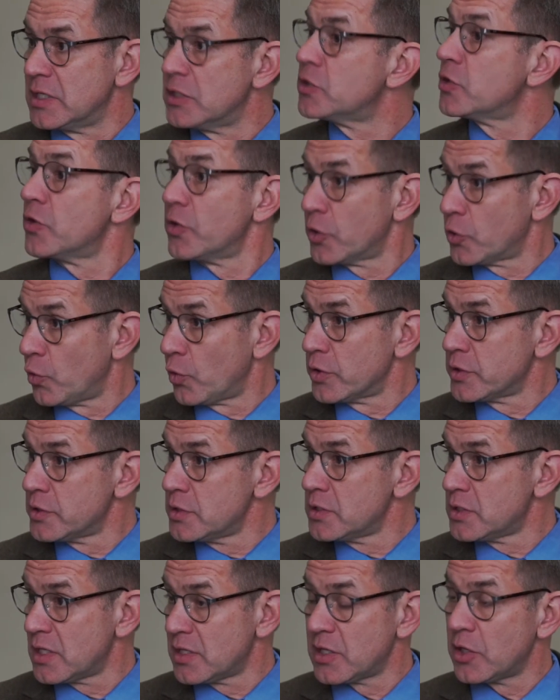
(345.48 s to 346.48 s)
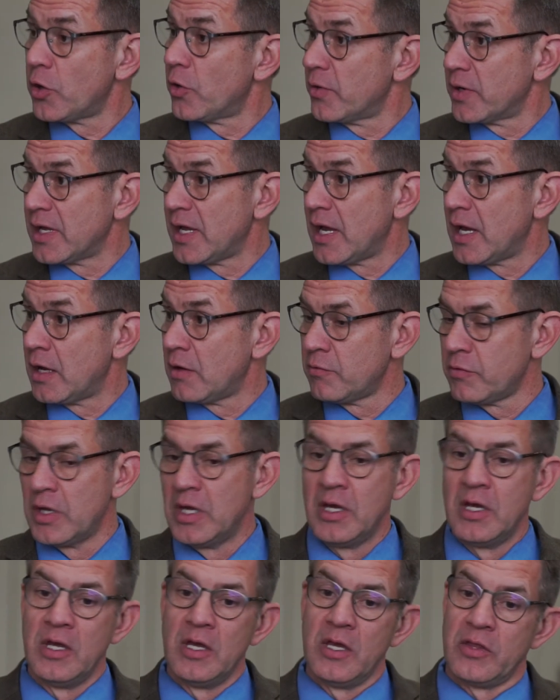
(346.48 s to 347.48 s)
into their courses that they mm. already have.
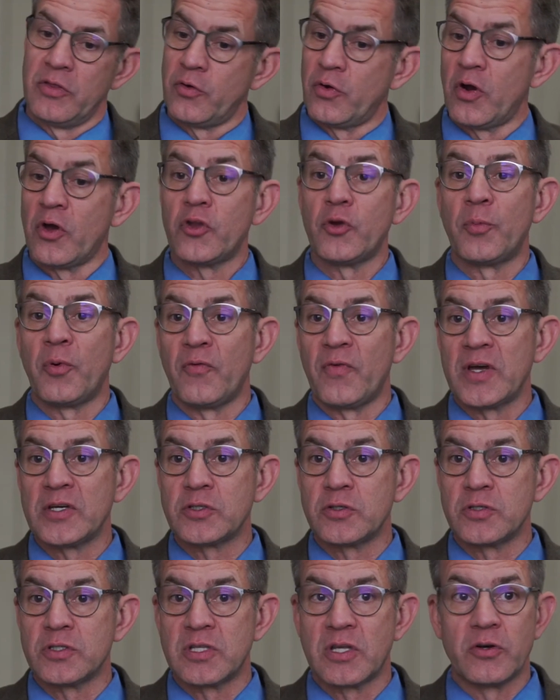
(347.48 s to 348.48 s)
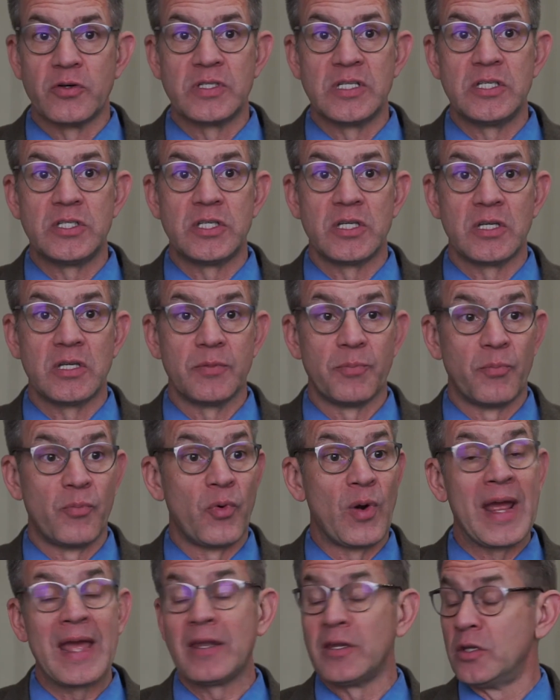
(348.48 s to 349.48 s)
There are other professors that are teaching
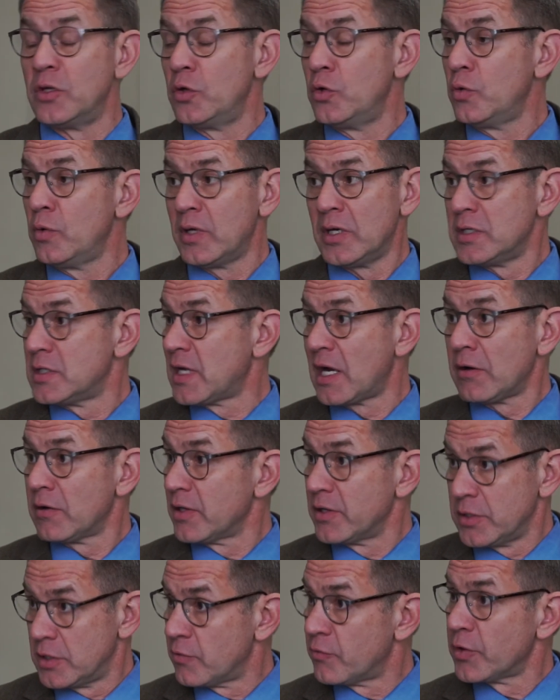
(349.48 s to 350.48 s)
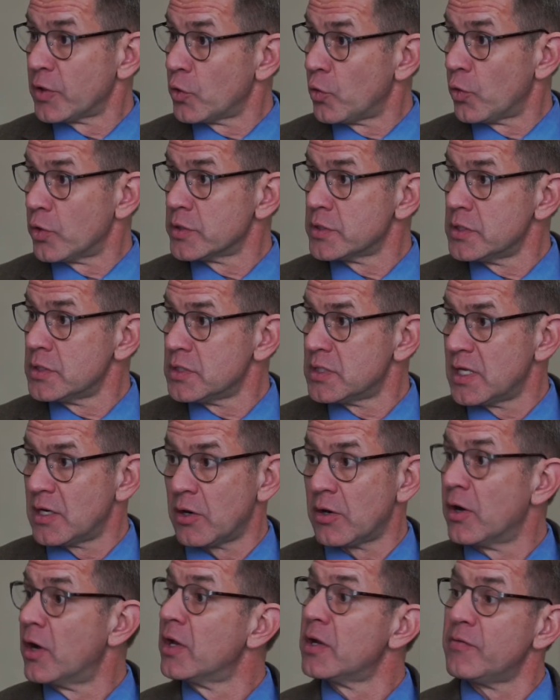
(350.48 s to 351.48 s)
brand new and entirely different courses that
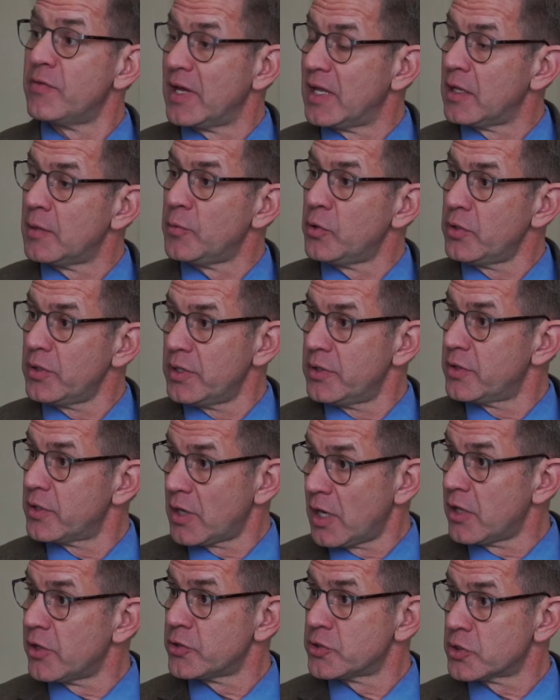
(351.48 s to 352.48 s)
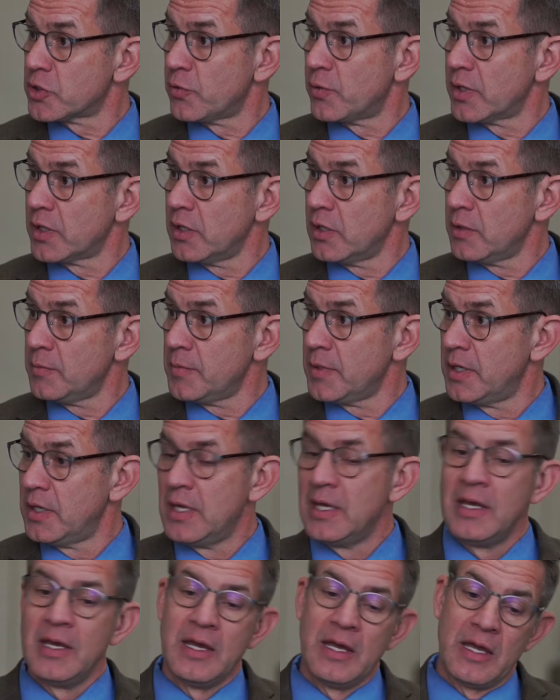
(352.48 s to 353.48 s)
are unavailable in the college curriculum. Mm
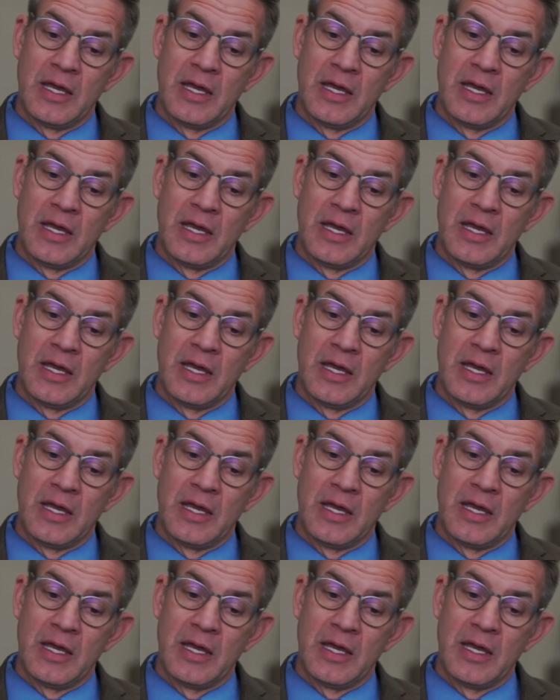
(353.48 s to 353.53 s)
-hmm.